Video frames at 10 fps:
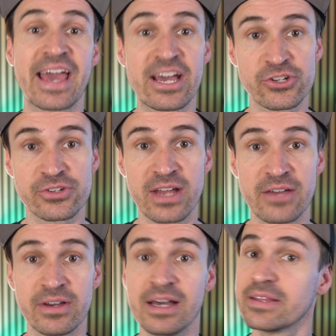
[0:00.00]
cache
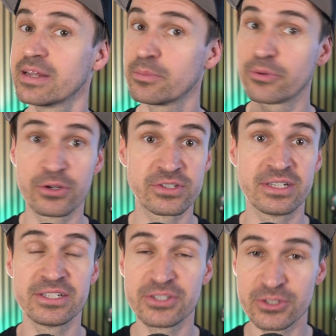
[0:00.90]
driver that I'm
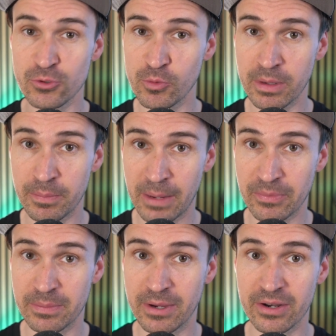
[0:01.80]
personally super
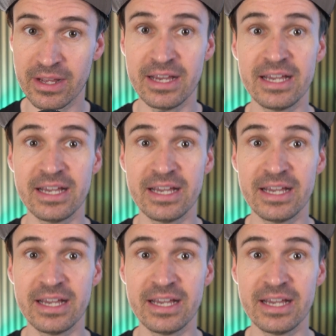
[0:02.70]
pumped about.